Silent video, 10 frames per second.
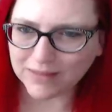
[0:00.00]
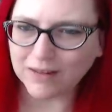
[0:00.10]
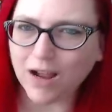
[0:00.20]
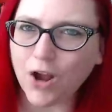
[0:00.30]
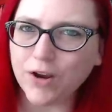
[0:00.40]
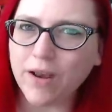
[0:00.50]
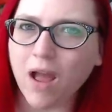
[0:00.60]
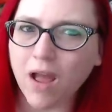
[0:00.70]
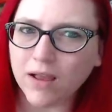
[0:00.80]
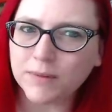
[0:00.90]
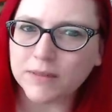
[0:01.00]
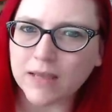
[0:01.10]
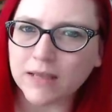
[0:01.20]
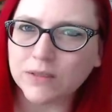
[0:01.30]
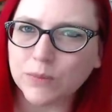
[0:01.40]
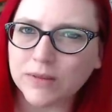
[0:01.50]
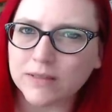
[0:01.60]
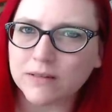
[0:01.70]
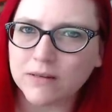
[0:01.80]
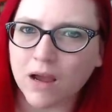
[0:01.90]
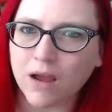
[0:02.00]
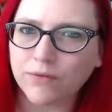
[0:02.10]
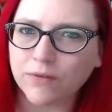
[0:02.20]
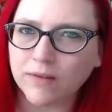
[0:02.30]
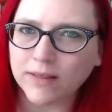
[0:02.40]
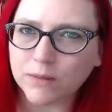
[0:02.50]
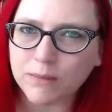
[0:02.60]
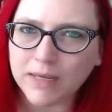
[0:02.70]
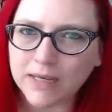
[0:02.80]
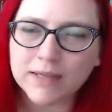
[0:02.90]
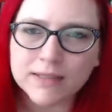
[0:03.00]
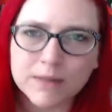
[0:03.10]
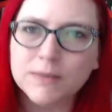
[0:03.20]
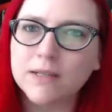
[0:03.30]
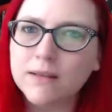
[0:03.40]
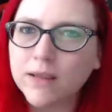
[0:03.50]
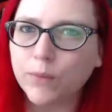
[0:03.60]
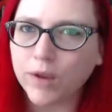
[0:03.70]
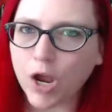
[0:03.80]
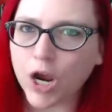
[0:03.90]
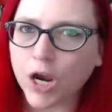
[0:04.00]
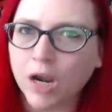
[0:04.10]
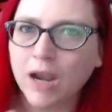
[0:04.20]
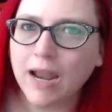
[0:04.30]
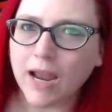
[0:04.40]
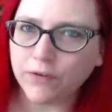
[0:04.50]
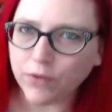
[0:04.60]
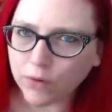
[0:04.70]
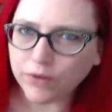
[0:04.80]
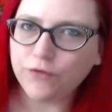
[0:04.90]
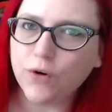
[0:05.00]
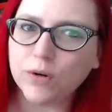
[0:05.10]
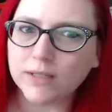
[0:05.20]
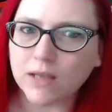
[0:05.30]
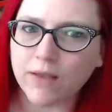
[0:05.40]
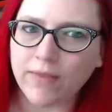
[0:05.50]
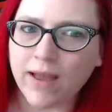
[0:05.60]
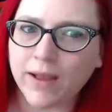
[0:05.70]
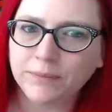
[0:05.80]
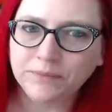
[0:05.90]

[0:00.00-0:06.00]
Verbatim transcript: are not obsessed with this stuff like the media seems to think we are. And if you only focus on that,